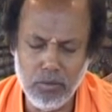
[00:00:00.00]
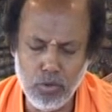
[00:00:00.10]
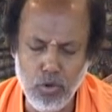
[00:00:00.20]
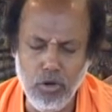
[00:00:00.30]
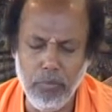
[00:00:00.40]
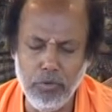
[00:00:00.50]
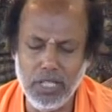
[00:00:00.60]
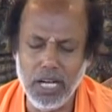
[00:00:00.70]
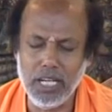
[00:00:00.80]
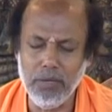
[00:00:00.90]
grow up with
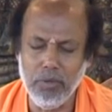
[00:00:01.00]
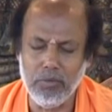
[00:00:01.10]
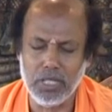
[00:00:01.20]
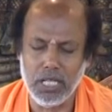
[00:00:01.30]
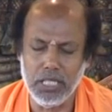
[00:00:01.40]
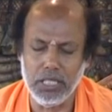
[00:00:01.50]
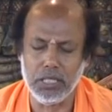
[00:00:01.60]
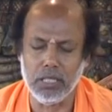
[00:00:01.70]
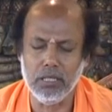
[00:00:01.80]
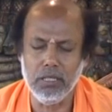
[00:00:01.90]
that type of
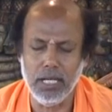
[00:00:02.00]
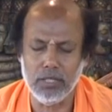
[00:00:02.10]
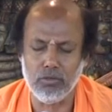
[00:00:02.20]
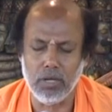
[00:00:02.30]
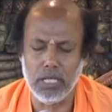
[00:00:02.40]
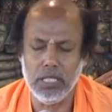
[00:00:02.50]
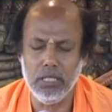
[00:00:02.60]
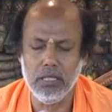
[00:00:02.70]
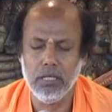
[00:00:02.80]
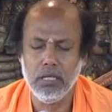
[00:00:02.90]
tradition, naturally,